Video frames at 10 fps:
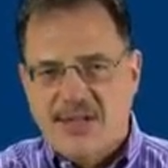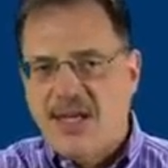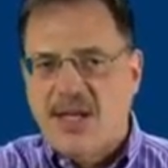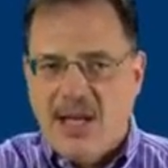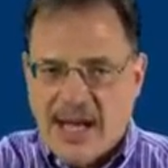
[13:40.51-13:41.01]

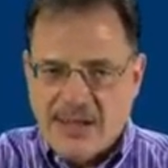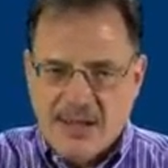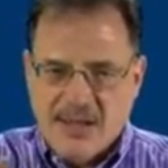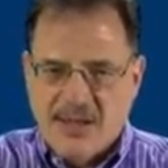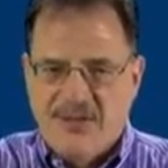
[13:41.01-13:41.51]
the
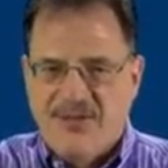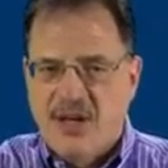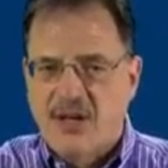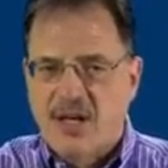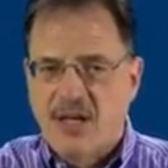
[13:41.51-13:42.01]
elected
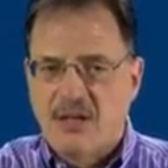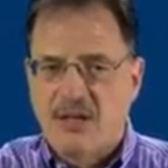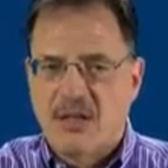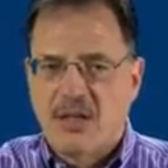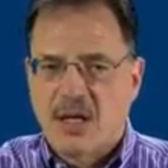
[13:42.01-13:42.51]
civilian